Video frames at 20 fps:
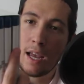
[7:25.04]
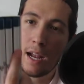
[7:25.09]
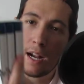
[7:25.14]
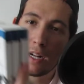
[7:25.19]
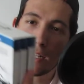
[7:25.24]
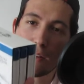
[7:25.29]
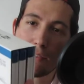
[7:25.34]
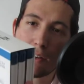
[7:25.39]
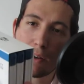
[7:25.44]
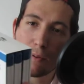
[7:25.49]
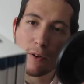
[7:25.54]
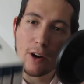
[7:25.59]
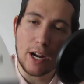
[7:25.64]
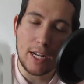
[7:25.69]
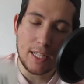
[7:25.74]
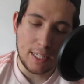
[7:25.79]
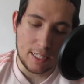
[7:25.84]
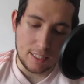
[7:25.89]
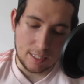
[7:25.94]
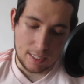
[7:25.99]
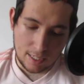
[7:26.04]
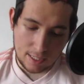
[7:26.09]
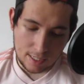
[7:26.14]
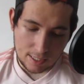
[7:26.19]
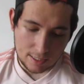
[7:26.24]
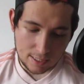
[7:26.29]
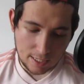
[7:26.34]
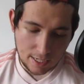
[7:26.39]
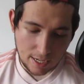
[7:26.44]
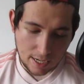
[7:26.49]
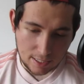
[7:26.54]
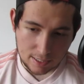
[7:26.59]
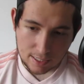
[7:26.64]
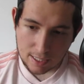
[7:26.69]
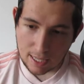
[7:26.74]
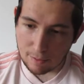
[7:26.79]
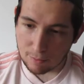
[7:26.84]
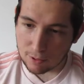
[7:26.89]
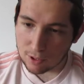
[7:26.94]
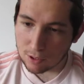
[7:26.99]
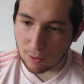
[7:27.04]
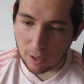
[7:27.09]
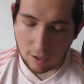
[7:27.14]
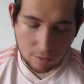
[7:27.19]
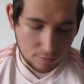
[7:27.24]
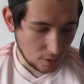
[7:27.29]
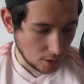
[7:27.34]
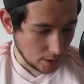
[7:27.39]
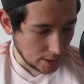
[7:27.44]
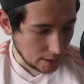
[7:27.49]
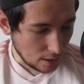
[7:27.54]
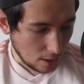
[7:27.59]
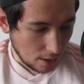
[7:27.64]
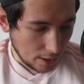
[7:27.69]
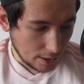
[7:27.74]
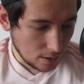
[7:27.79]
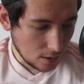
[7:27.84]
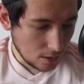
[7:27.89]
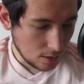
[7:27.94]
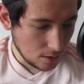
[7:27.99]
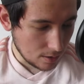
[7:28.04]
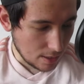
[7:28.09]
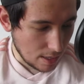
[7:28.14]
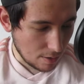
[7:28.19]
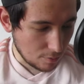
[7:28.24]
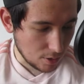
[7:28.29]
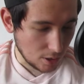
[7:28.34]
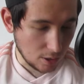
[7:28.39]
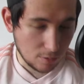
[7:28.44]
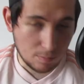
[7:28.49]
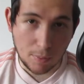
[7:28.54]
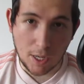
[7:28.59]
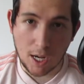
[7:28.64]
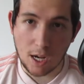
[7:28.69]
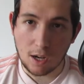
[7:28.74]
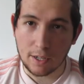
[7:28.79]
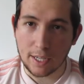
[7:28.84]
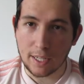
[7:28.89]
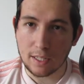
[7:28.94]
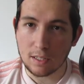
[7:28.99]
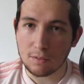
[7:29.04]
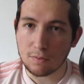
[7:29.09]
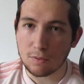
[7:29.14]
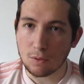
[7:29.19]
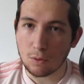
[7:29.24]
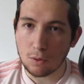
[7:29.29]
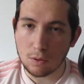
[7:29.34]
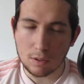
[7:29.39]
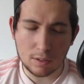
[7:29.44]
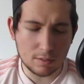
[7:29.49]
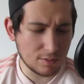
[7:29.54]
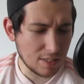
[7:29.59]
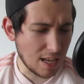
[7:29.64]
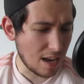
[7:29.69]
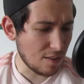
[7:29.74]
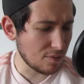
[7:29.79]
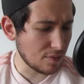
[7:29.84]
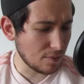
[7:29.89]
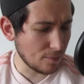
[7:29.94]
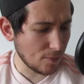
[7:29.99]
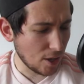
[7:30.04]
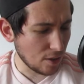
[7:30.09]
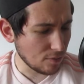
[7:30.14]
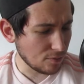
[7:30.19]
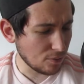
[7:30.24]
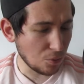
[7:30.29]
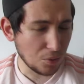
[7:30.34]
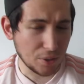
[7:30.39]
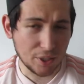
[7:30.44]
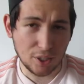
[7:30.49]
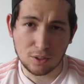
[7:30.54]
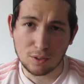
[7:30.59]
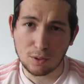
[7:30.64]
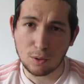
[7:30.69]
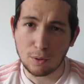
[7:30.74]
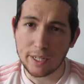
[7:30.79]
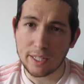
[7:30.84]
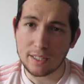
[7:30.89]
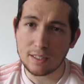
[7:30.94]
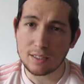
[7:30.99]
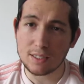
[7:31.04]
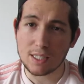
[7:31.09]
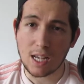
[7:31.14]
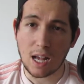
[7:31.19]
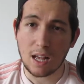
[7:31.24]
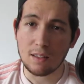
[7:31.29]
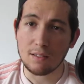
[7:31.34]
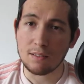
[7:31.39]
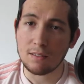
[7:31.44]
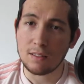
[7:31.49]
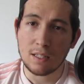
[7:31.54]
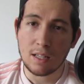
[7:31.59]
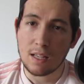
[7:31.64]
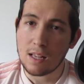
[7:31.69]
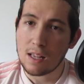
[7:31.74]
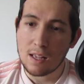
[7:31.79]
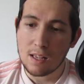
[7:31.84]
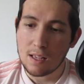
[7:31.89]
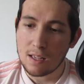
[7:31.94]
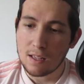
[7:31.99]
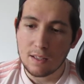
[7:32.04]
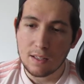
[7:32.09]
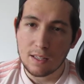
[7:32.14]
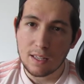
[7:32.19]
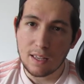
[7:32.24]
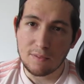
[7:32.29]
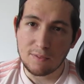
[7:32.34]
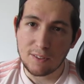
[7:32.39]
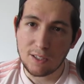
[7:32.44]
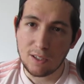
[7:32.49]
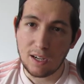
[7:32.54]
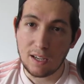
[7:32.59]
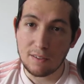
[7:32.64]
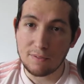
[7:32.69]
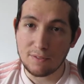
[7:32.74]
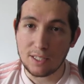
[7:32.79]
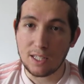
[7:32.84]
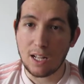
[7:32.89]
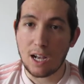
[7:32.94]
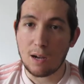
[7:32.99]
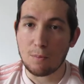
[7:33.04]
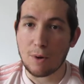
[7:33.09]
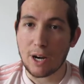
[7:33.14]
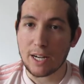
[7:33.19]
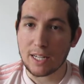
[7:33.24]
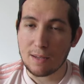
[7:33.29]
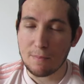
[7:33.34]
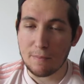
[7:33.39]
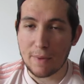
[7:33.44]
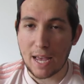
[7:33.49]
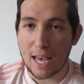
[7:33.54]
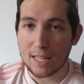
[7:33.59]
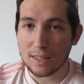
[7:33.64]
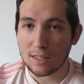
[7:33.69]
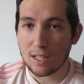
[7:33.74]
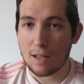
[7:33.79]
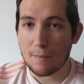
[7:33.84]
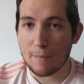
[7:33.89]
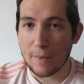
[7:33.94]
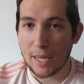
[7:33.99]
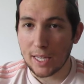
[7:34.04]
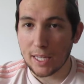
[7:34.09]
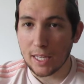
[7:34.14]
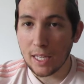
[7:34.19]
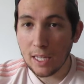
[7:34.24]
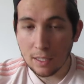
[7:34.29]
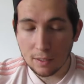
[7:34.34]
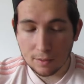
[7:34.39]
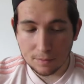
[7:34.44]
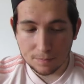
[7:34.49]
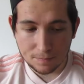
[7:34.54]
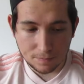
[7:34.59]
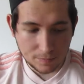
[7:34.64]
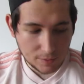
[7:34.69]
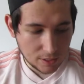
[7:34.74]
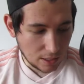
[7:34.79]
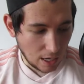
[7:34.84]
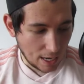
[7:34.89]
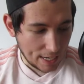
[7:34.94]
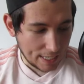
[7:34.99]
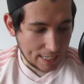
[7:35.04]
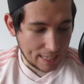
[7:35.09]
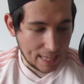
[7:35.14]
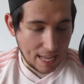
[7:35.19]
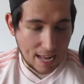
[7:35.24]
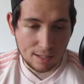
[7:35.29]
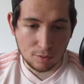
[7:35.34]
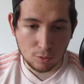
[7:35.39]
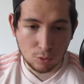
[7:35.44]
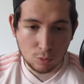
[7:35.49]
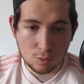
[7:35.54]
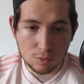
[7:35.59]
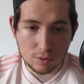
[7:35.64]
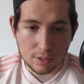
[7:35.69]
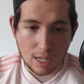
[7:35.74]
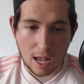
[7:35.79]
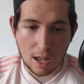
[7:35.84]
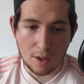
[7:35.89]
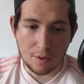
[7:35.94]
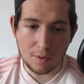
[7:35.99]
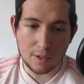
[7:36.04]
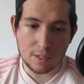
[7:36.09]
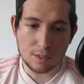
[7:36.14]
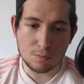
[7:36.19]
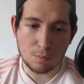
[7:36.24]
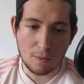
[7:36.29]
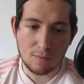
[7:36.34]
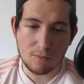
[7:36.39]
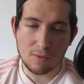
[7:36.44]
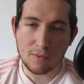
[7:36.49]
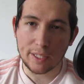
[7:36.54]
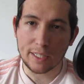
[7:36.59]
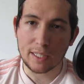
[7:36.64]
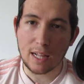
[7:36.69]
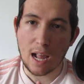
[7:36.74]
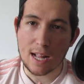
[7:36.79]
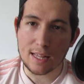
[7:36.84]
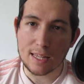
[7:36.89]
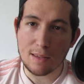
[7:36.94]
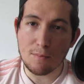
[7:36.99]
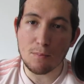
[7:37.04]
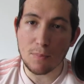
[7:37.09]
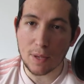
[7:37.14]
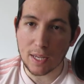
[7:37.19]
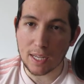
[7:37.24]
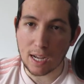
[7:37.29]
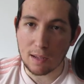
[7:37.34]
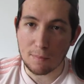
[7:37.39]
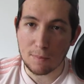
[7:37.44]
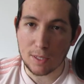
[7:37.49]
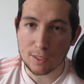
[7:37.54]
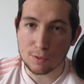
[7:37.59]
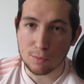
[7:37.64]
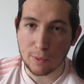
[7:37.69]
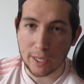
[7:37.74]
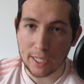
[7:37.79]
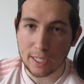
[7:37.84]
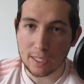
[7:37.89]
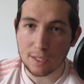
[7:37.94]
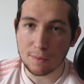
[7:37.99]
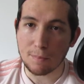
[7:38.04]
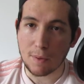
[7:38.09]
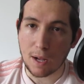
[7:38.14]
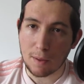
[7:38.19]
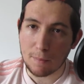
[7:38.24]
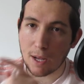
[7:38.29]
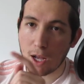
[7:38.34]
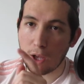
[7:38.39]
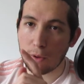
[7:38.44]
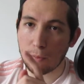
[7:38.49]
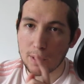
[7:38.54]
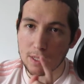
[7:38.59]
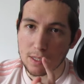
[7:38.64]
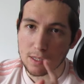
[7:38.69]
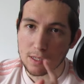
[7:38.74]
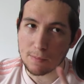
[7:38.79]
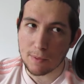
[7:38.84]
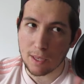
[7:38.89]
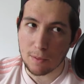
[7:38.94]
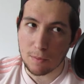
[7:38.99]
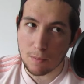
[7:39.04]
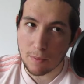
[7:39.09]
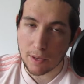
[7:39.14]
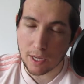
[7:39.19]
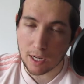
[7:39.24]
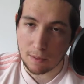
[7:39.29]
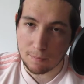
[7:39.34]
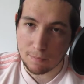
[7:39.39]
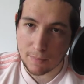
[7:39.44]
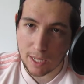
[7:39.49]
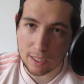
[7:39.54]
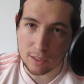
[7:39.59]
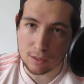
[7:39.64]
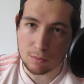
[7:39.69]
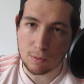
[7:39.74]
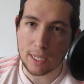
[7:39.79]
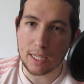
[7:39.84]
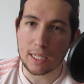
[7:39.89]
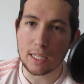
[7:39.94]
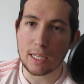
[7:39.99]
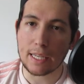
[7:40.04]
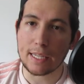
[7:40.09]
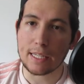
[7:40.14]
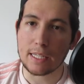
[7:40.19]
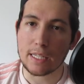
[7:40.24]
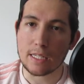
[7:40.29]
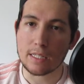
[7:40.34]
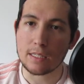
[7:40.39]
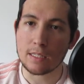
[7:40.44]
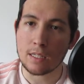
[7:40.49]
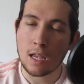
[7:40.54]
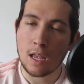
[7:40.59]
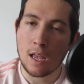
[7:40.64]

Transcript: and I've upgraded. So yeah, so that was twelve ninety-nine. That was a good bargain, I thought. It's down from like forty odd quid, so if you if you like Breaking Bad like me, go and get it. And also, it's one thing that I didn't pick up this week but I'm hoping to maybe pick up next week is